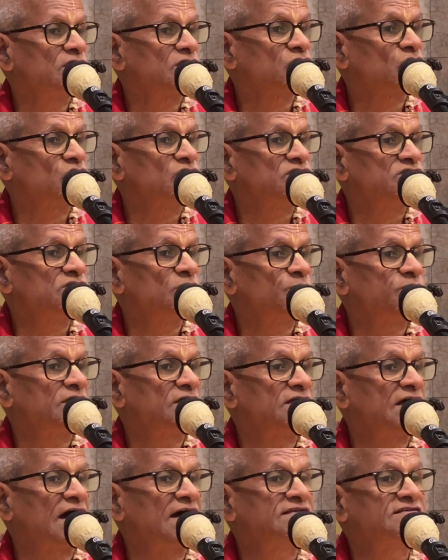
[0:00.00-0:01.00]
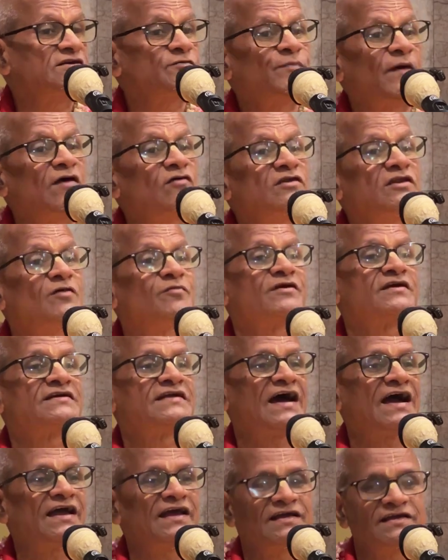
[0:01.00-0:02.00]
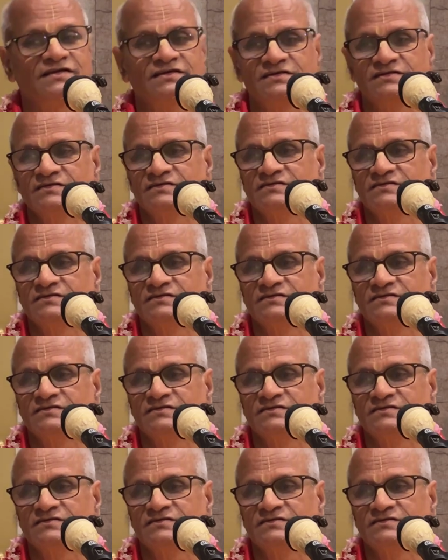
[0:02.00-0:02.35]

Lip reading: with a concept that as if I will never die.